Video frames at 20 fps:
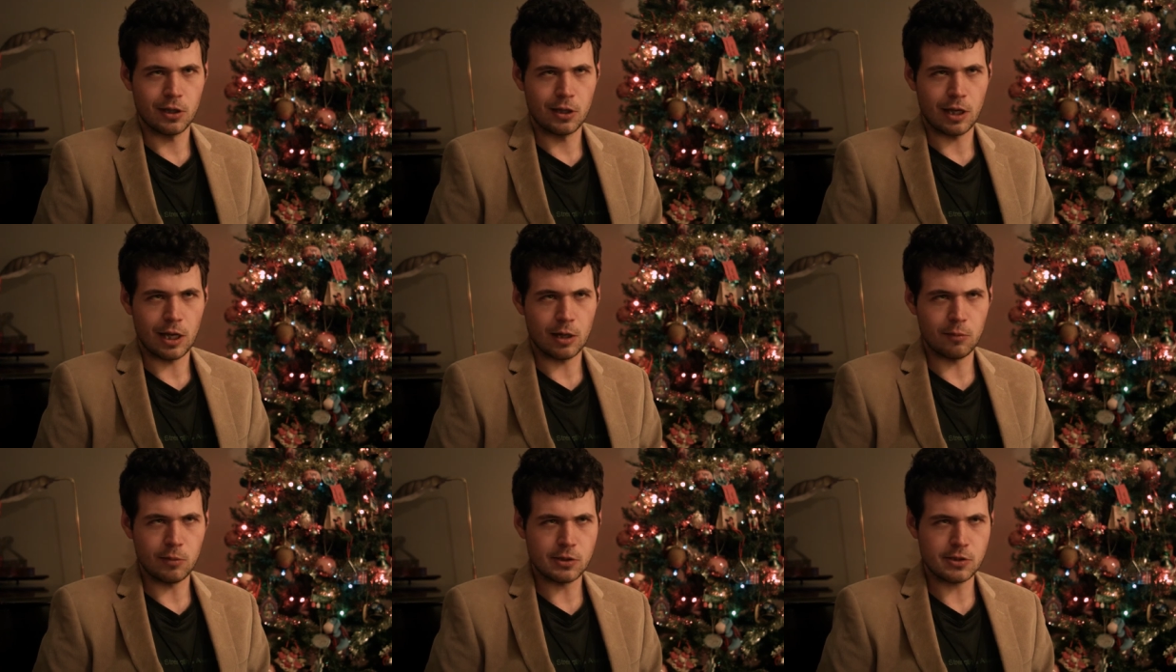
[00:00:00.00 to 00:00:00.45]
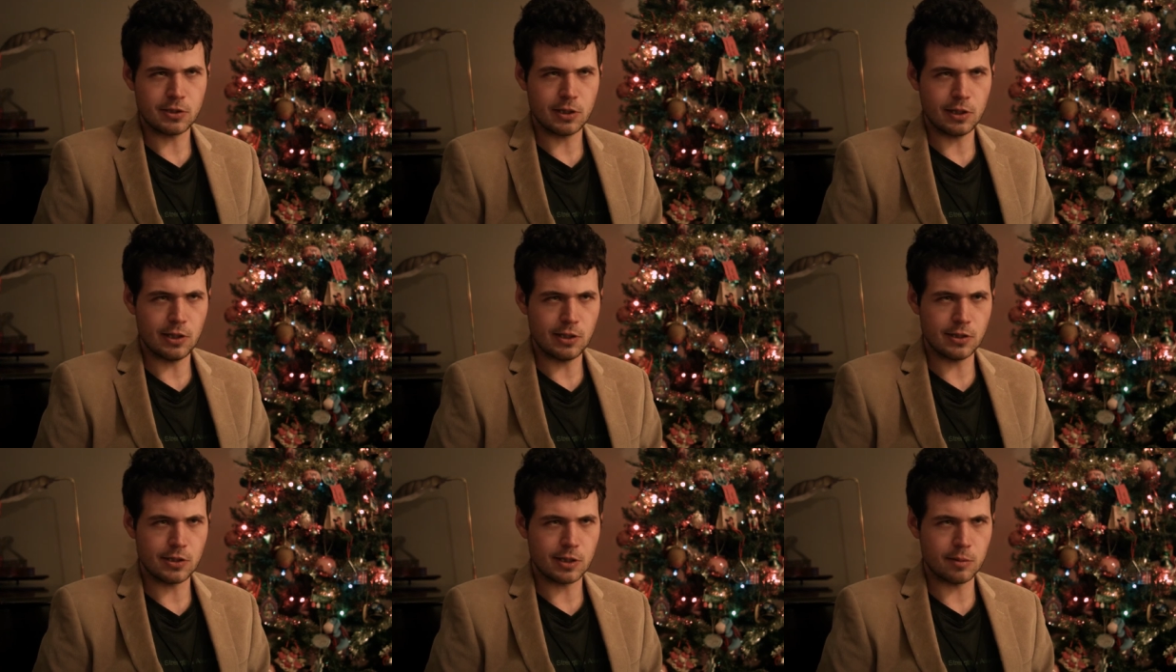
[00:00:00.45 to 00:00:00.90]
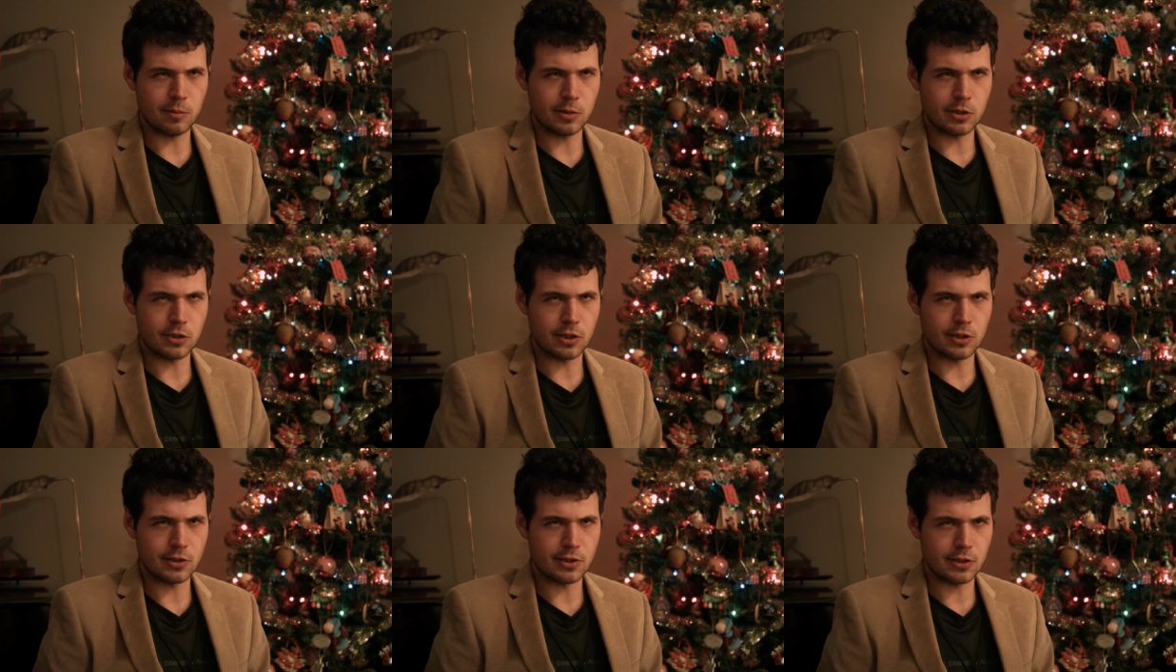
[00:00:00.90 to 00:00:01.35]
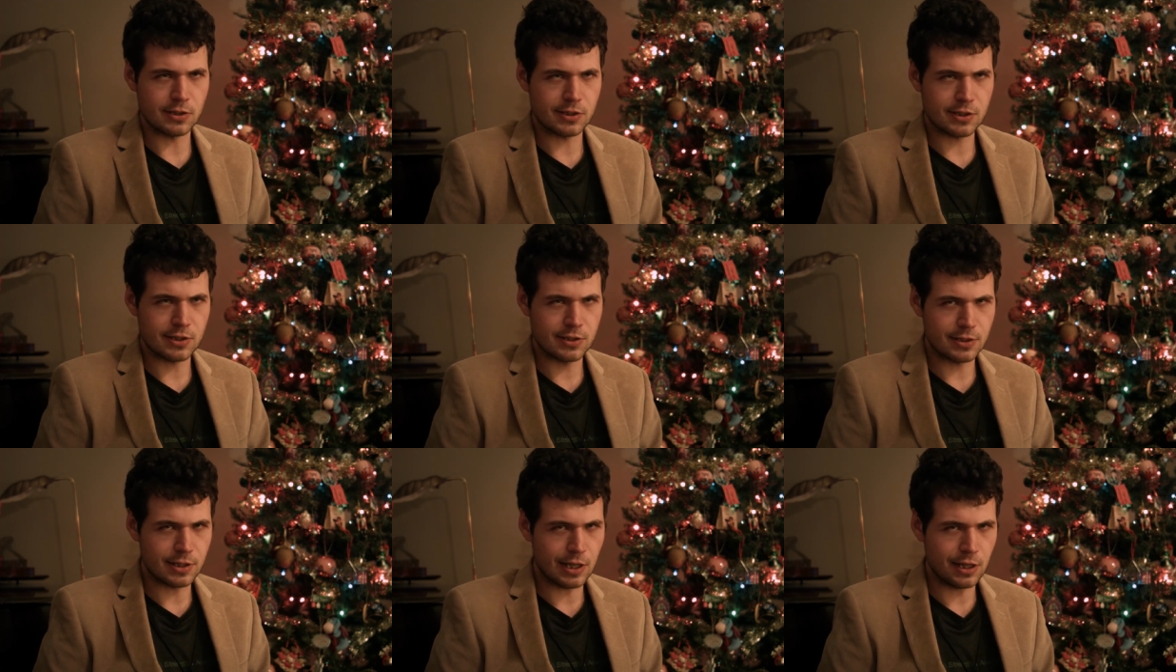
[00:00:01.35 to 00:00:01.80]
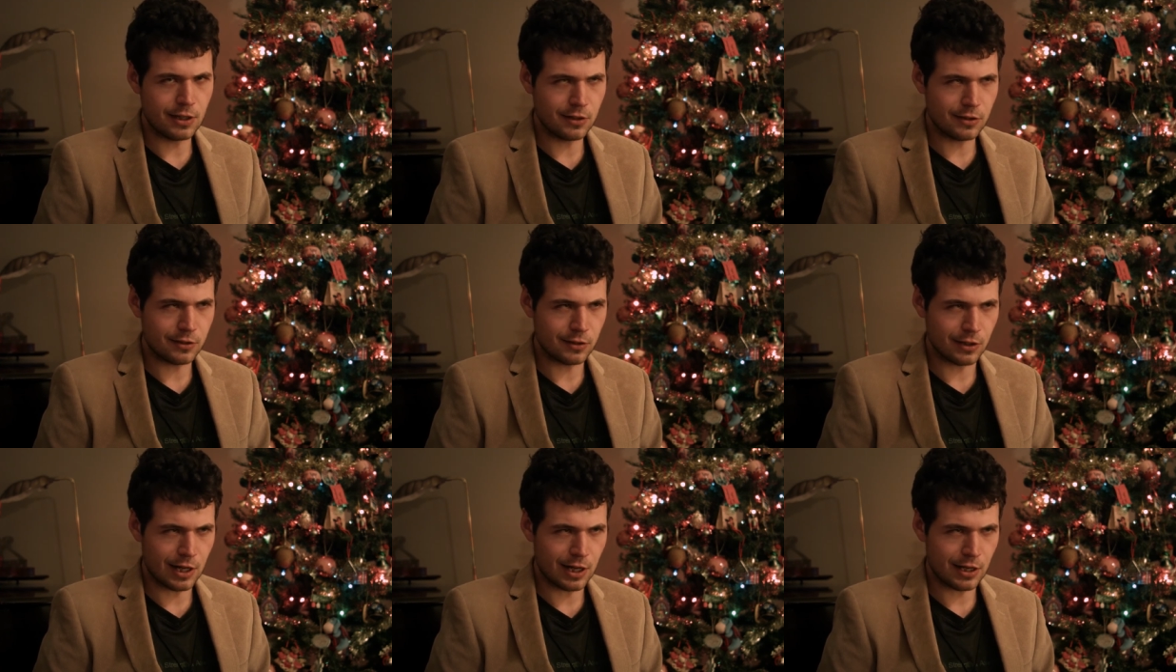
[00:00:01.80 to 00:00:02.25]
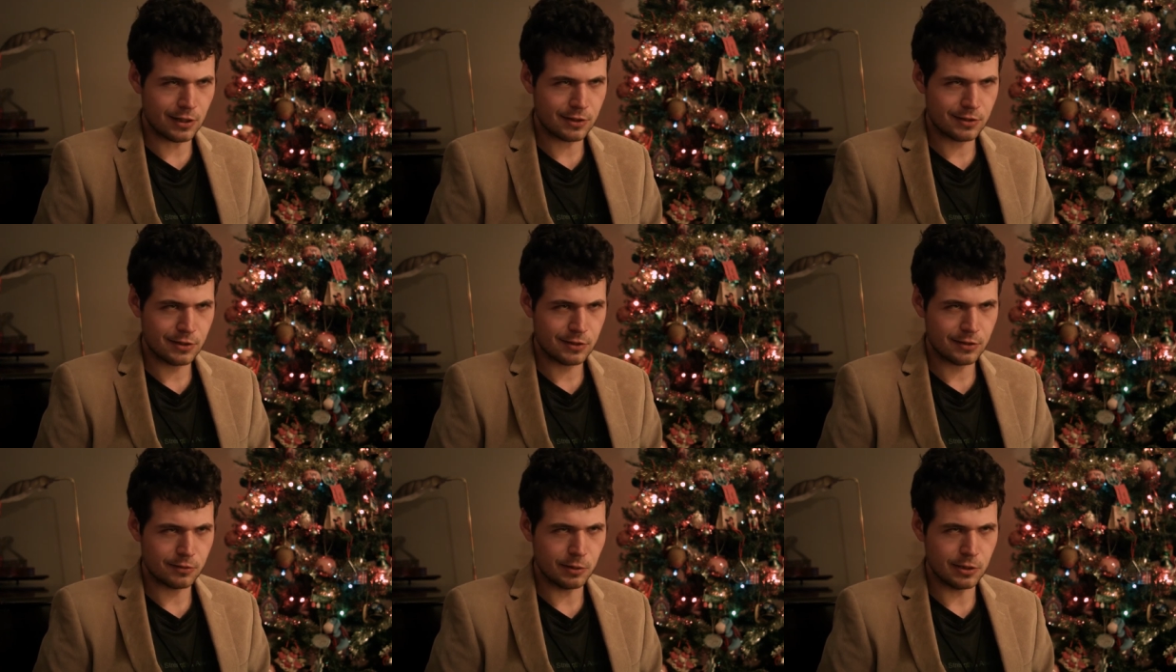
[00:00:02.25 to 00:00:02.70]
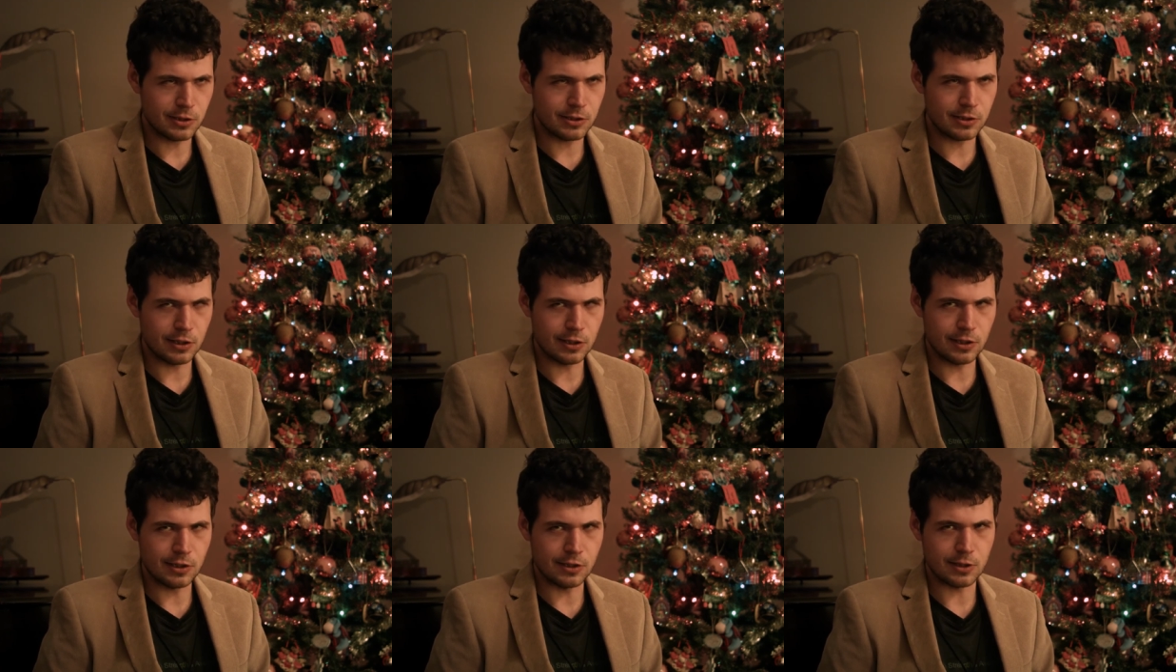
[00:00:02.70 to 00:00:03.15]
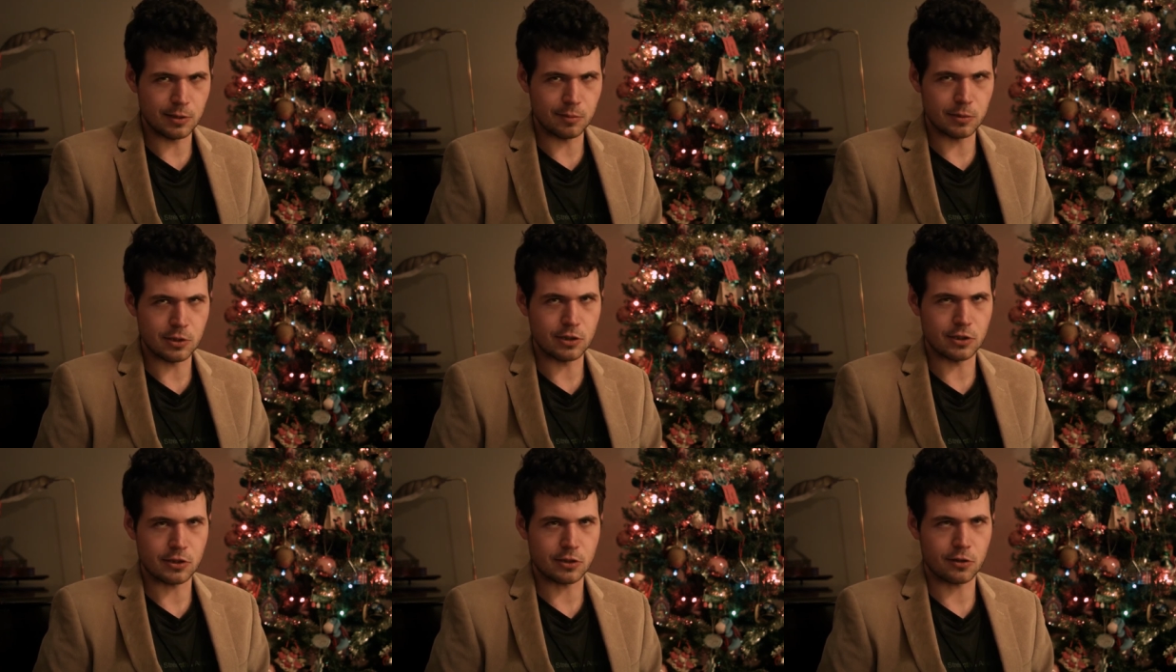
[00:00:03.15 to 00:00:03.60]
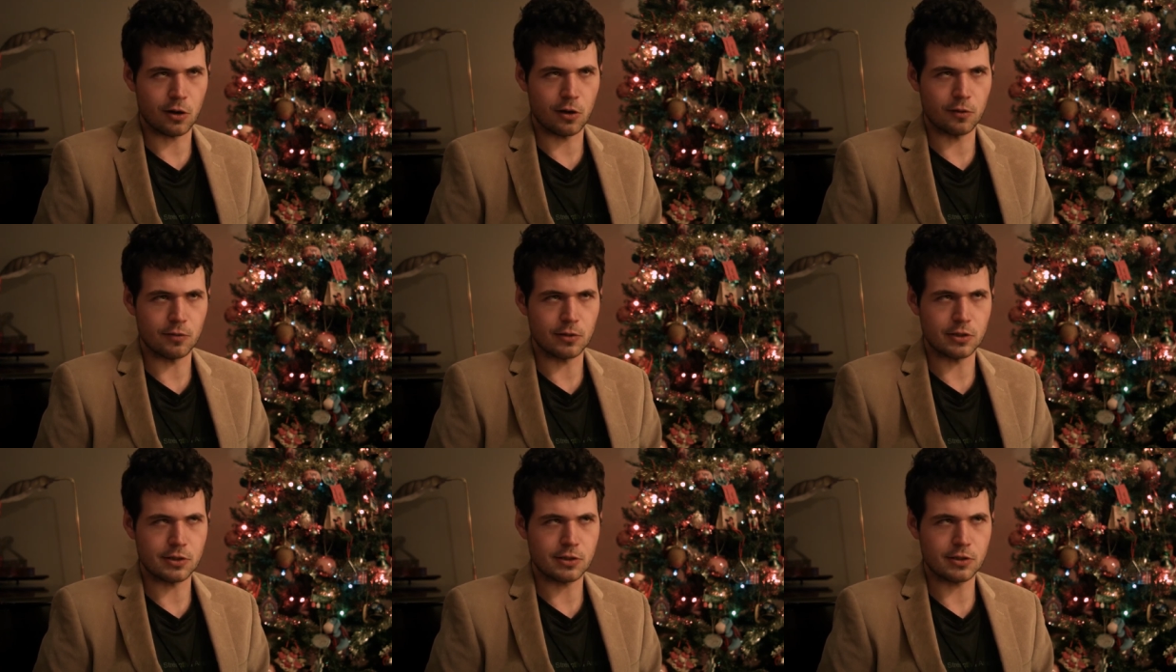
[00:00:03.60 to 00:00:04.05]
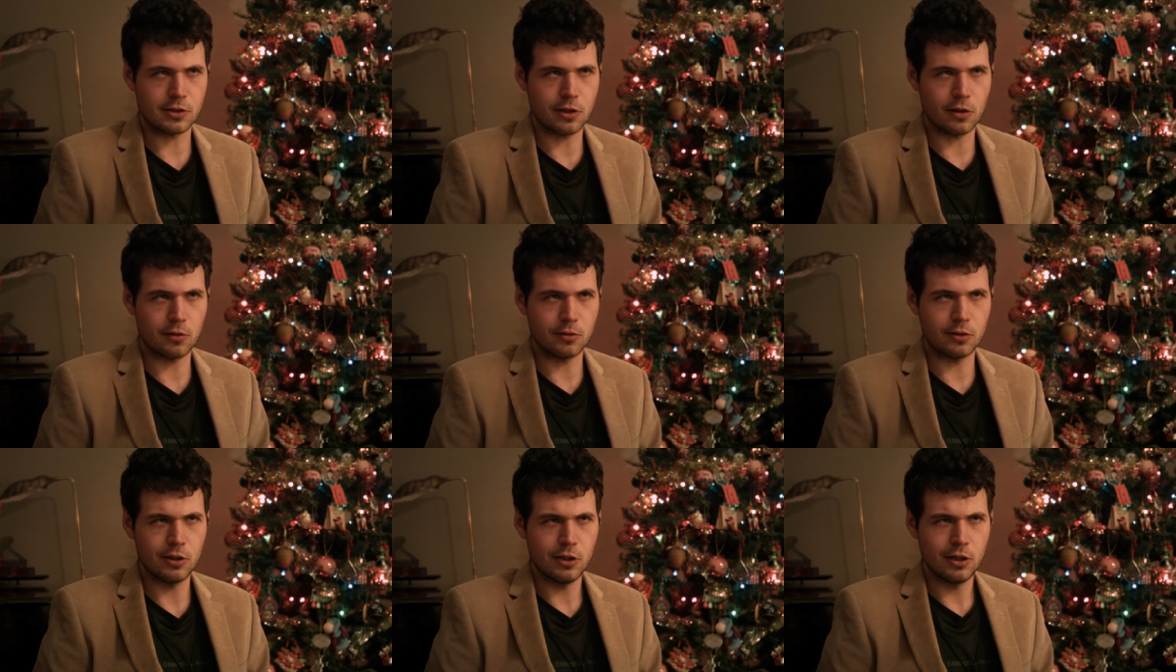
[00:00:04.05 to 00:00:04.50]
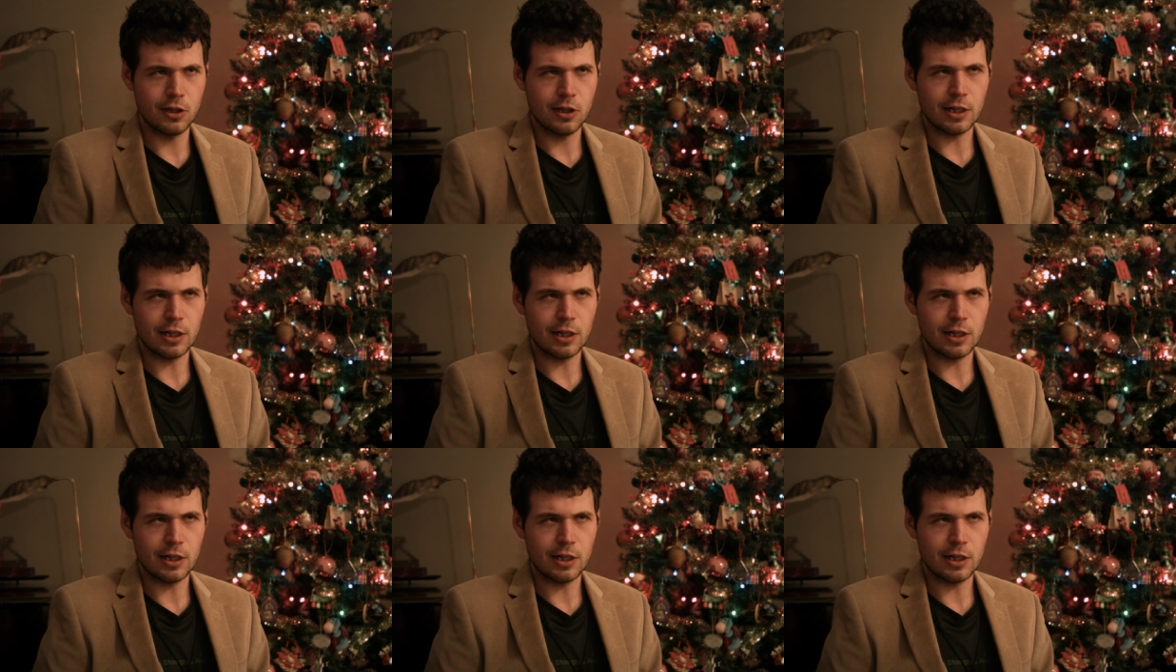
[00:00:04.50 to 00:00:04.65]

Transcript: And we see these images in stained glass, we see these images carved in stone,